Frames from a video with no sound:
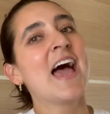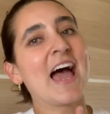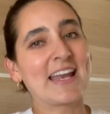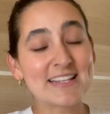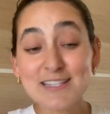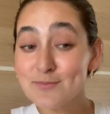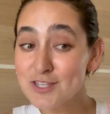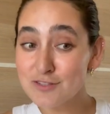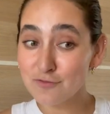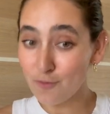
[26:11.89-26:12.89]
I need some
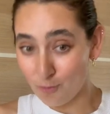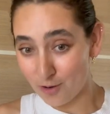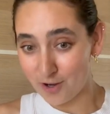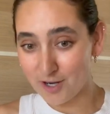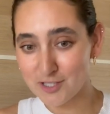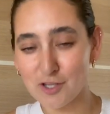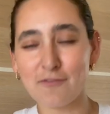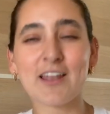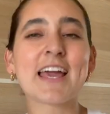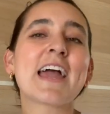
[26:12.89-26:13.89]
jeans for work. So I
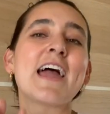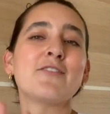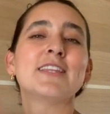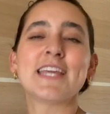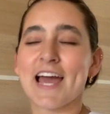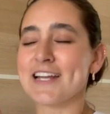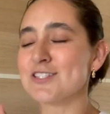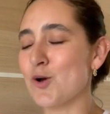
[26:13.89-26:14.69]
felt like everything had its